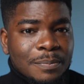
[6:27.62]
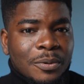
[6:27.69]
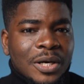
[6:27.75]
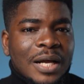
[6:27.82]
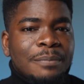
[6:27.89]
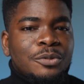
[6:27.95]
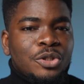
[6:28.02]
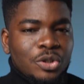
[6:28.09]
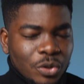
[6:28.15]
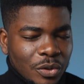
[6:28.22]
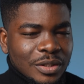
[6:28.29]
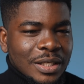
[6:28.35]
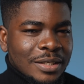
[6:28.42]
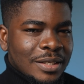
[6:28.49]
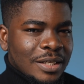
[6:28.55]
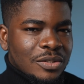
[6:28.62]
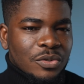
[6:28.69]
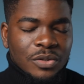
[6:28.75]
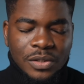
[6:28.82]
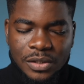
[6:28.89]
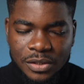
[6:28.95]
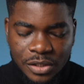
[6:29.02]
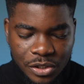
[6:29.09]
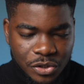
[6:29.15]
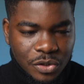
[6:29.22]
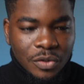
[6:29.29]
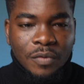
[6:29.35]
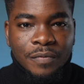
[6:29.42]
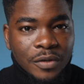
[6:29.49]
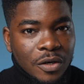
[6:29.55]
But I'm sure that that's not the
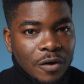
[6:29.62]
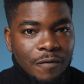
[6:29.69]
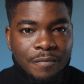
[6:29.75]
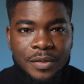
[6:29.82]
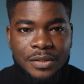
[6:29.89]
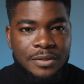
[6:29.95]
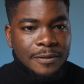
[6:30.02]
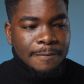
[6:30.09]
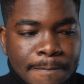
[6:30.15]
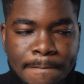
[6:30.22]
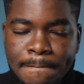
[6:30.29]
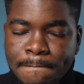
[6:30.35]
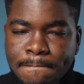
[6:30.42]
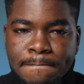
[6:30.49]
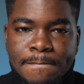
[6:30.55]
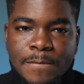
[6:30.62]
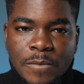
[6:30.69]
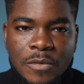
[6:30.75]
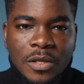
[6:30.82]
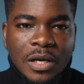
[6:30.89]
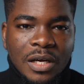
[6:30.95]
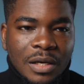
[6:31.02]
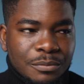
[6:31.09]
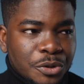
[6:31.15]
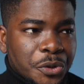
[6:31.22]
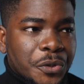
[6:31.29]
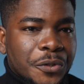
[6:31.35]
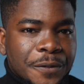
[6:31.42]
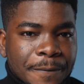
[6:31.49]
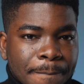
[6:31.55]
intention of the government. I'm
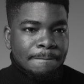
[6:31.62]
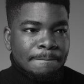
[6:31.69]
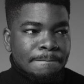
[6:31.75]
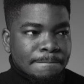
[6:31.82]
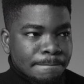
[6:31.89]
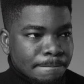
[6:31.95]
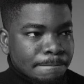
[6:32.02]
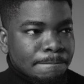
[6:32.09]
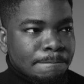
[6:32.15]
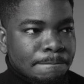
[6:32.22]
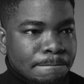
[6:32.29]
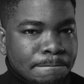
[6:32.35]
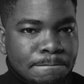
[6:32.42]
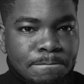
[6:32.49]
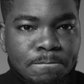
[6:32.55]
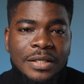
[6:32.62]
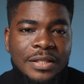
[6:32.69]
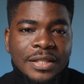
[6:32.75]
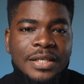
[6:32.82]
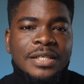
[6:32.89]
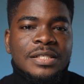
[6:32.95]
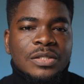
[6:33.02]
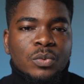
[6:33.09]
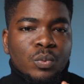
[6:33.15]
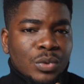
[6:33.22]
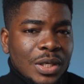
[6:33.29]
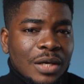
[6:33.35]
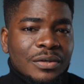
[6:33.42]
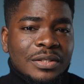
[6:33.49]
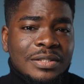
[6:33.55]
sure. The thing is,
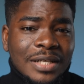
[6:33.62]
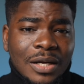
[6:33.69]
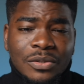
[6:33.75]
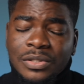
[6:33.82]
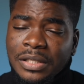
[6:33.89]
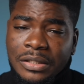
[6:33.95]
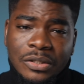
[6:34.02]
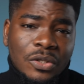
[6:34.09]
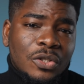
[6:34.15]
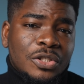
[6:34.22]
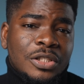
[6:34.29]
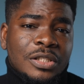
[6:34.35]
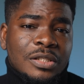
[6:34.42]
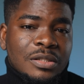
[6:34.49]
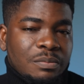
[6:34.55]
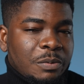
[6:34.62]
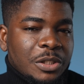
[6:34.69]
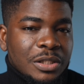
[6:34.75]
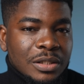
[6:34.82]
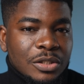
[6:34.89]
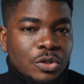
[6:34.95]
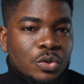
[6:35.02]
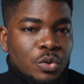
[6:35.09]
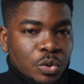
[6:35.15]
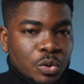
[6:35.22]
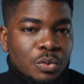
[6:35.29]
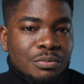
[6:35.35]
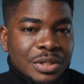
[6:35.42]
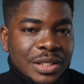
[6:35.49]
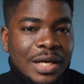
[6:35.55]
without a doubt, technology, especially
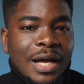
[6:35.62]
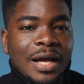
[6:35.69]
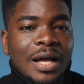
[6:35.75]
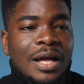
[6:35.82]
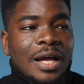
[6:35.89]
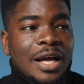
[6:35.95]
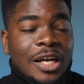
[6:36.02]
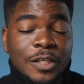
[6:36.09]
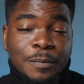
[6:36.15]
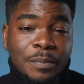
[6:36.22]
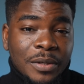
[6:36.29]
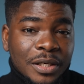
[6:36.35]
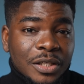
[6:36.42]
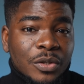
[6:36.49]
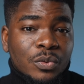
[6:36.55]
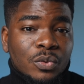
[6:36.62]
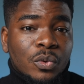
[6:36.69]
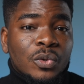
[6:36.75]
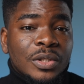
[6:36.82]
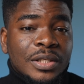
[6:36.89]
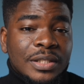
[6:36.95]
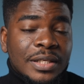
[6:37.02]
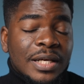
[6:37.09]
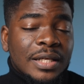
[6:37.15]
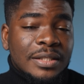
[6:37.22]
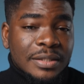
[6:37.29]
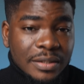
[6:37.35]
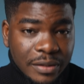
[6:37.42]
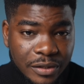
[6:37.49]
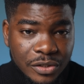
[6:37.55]
social media, has played a role in
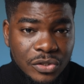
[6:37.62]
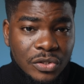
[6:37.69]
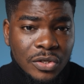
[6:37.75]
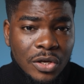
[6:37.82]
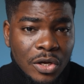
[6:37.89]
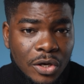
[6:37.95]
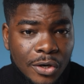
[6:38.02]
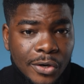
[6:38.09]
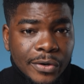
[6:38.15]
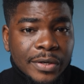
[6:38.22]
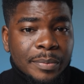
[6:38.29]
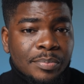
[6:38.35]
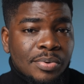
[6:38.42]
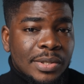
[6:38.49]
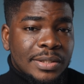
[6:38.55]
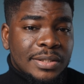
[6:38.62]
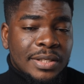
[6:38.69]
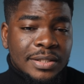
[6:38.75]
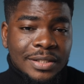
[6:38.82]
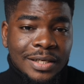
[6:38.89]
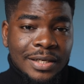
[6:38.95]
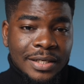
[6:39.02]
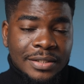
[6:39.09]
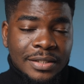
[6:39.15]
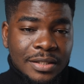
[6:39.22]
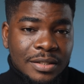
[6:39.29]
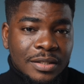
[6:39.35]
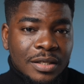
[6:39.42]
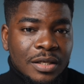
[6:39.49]
getting this current president elected.